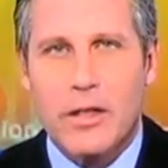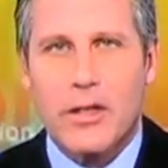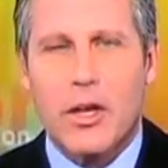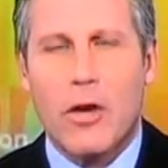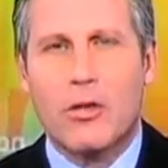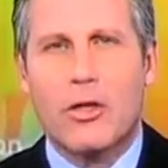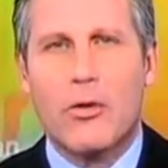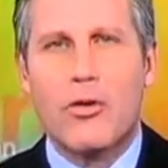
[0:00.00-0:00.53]
Let's
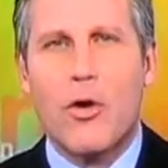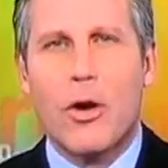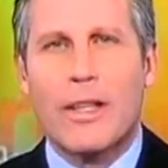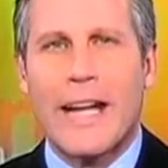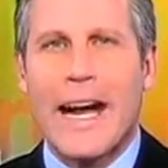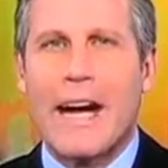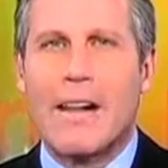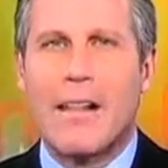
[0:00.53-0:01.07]
go to
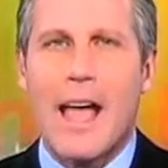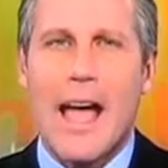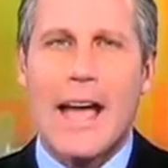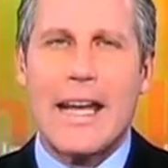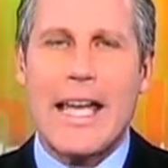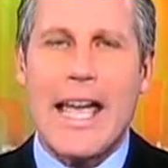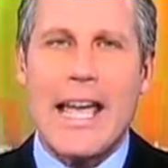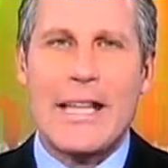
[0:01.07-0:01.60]
North
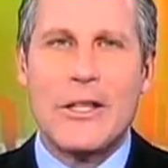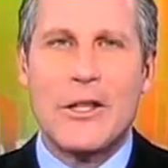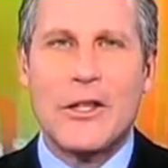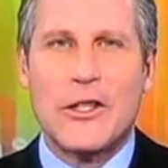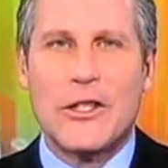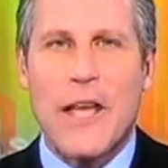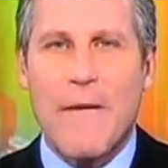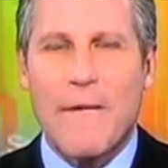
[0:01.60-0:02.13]
Carolina and
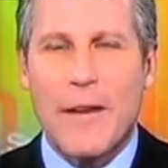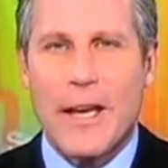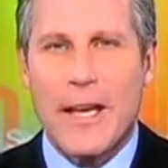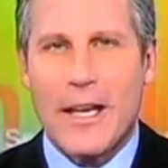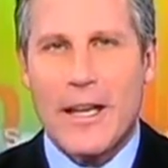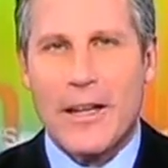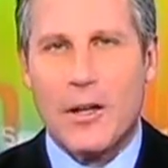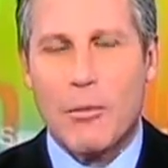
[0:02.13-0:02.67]

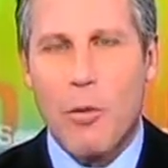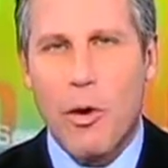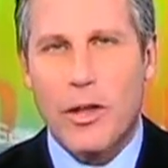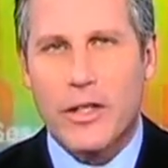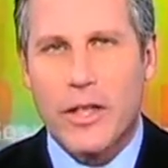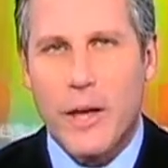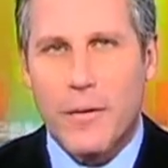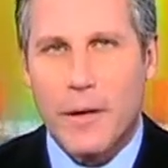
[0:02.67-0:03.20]
Stephanie. Good
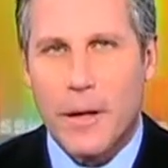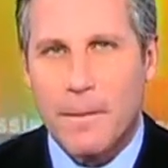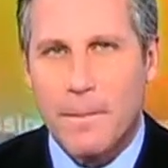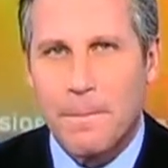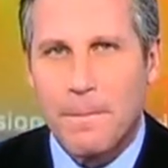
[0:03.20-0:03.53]
morning, Stephanie.